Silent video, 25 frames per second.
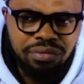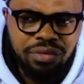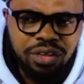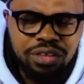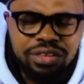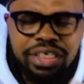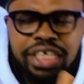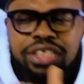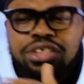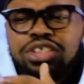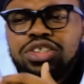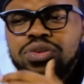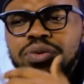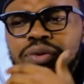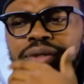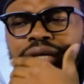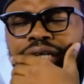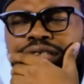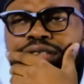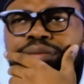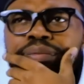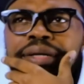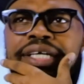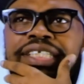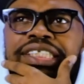So I just wonder
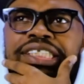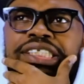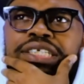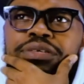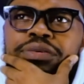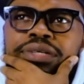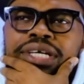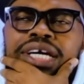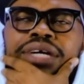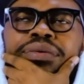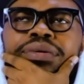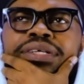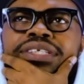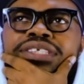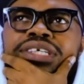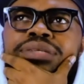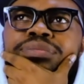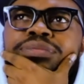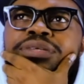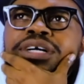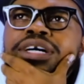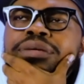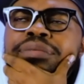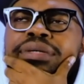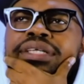to myself when I read
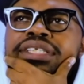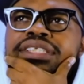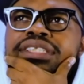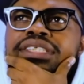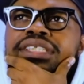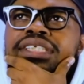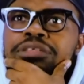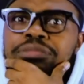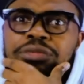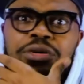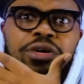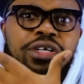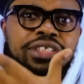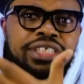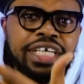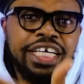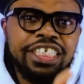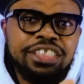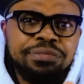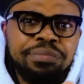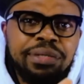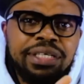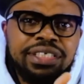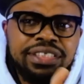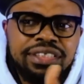some comments, because I
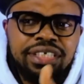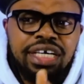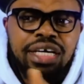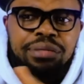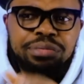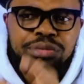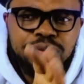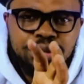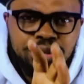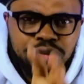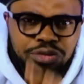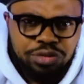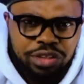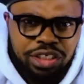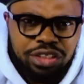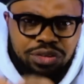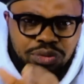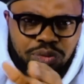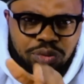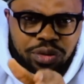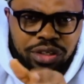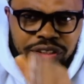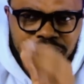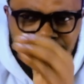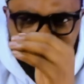spend time to read
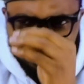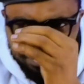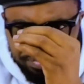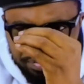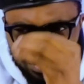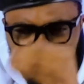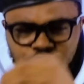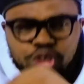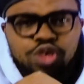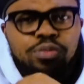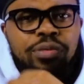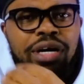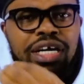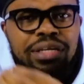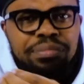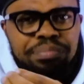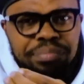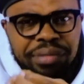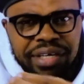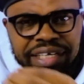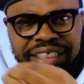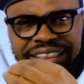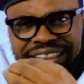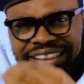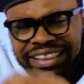what human
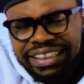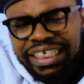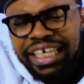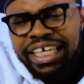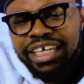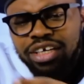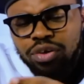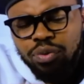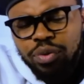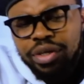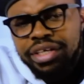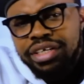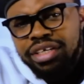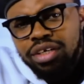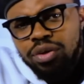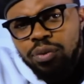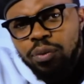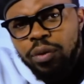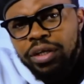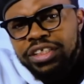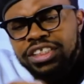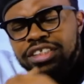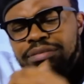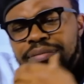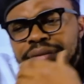beings think when they
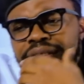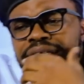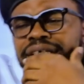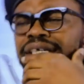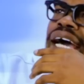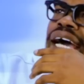watch me.